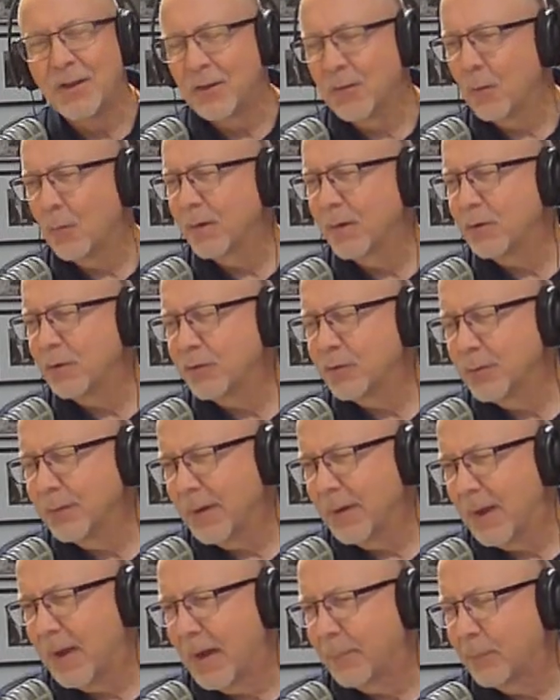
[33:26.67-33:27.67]
So when you're
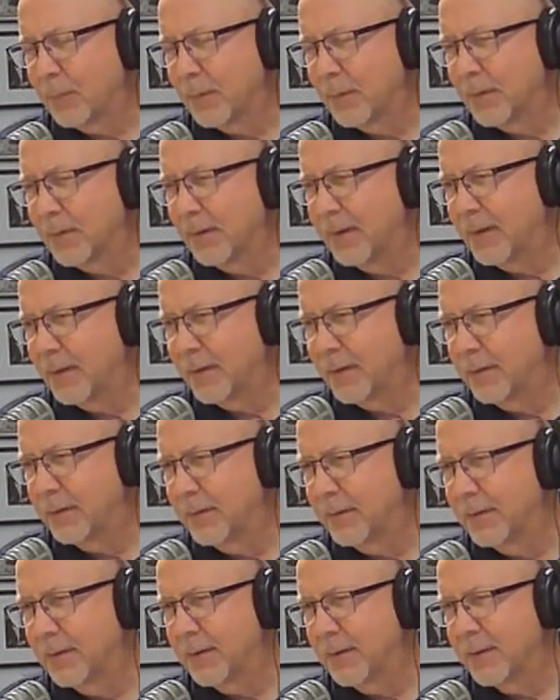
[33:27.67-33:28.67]
doing opera
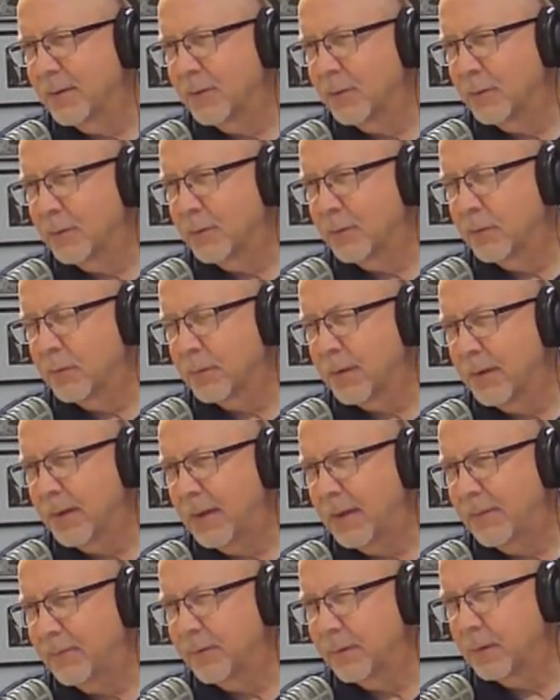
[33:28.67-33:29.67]
and you're kind
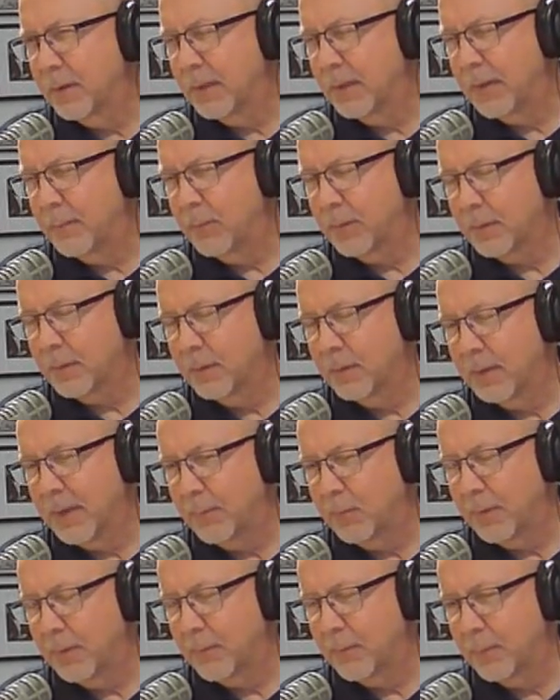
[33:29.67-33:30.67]
of having to
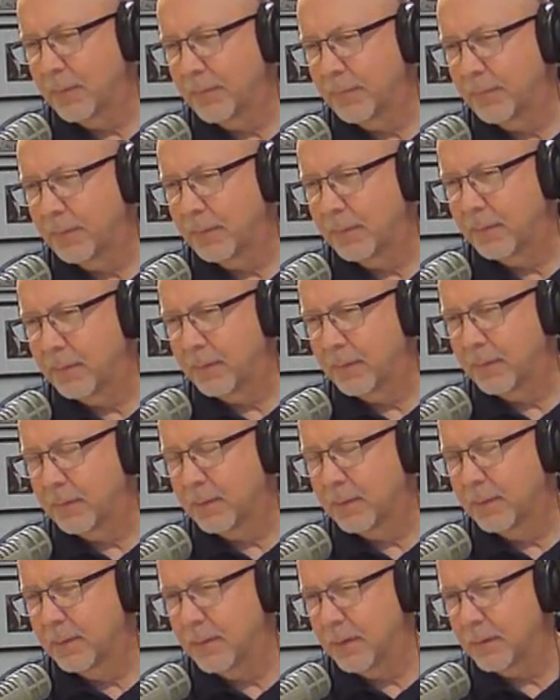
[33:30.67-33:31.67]
collaborate with the
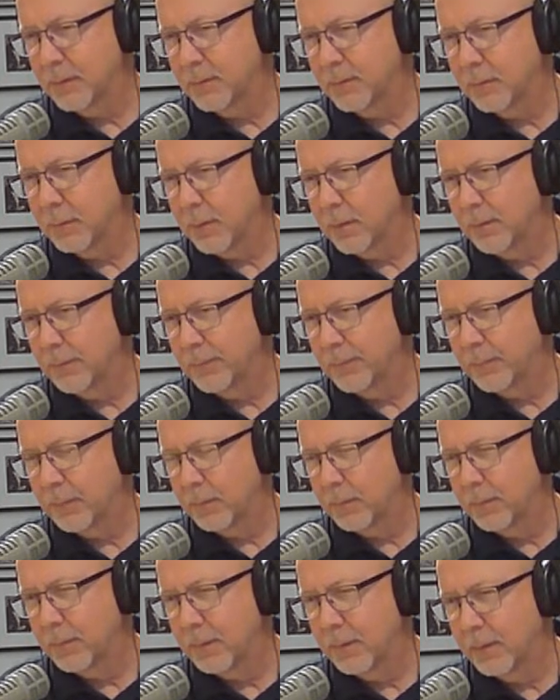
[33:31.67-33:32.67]
conductor
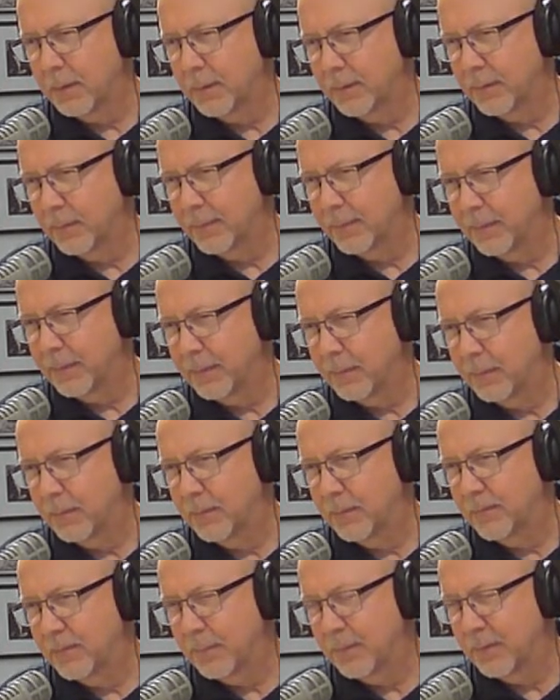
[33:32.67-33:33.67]
also a little bit
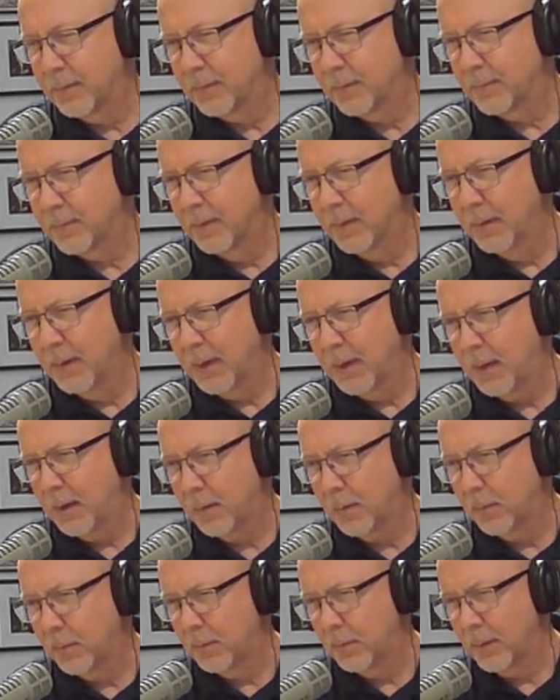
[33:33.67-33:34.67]
in some of this,
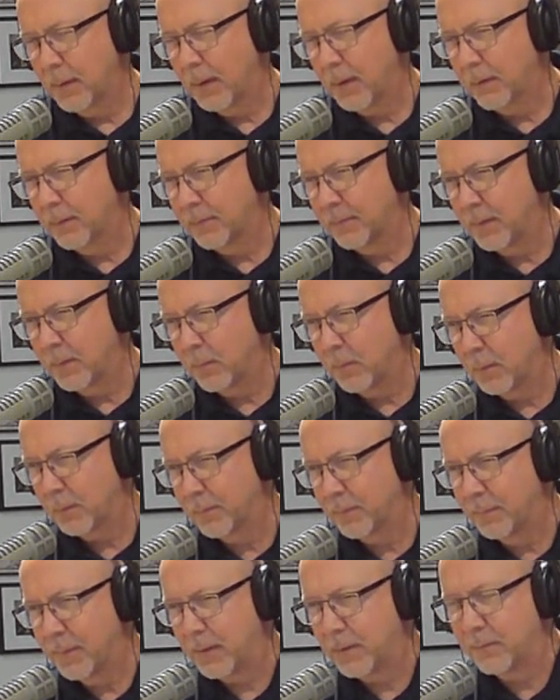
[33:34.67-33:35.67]
how does that
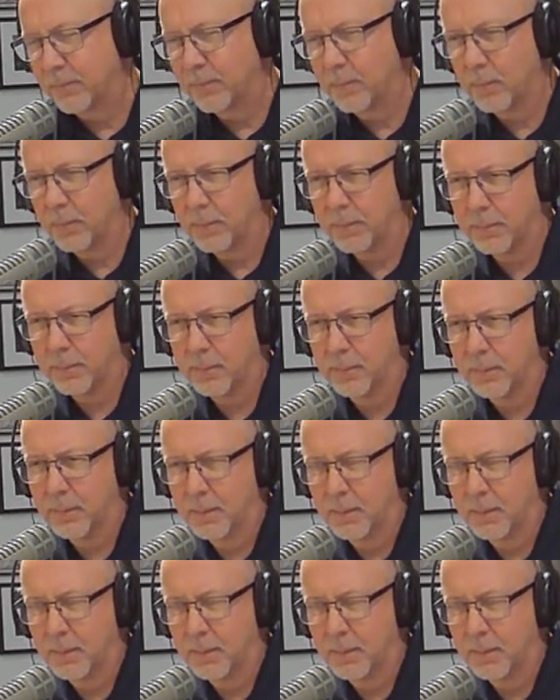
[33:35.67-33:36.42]
work back and forth?